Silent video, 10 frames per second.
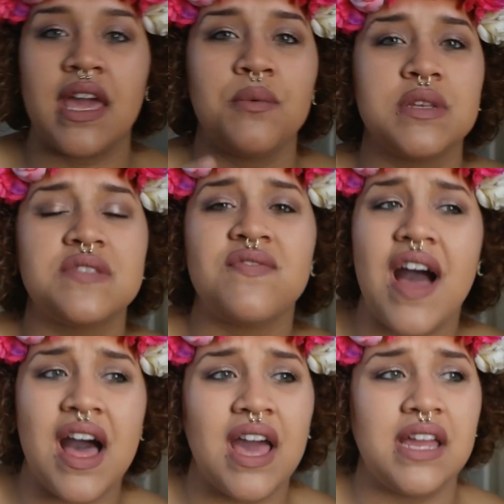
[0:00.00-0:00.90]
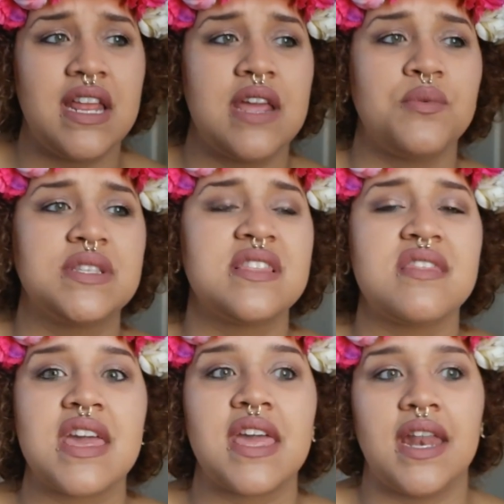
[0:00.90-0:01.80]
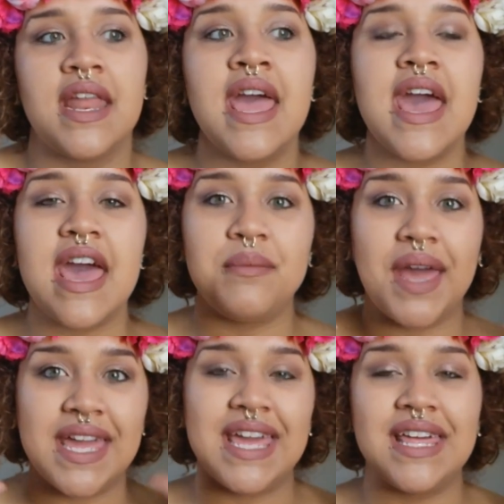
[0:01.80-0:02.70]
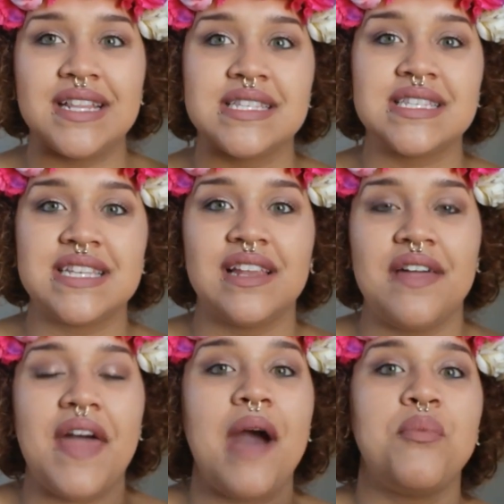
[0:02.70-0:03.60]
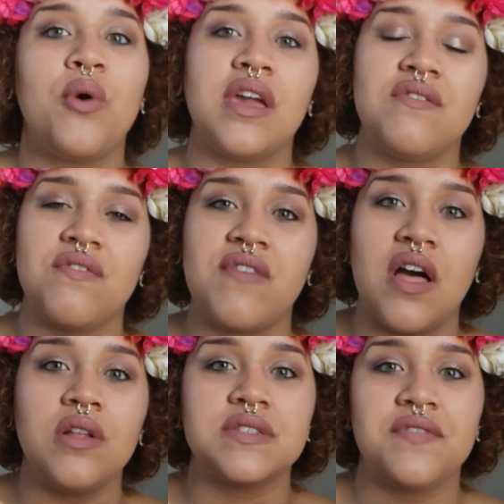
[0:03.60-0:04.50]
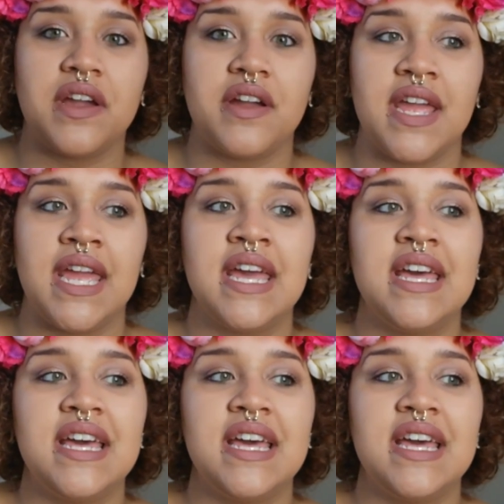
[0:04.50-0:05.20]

It was fine and it was thin, and my ends still at that point felt very